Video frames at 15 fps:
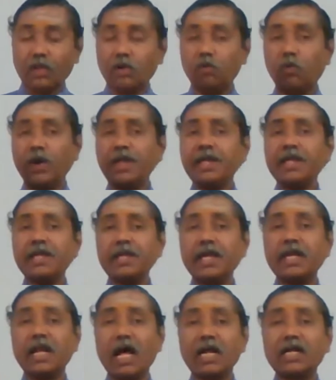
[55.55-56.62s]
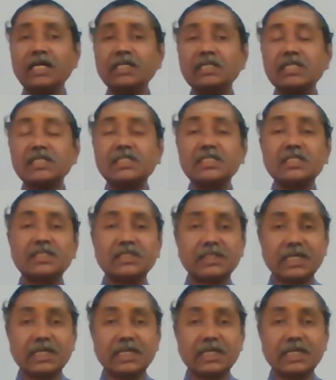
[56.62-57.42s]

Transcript: why an organization is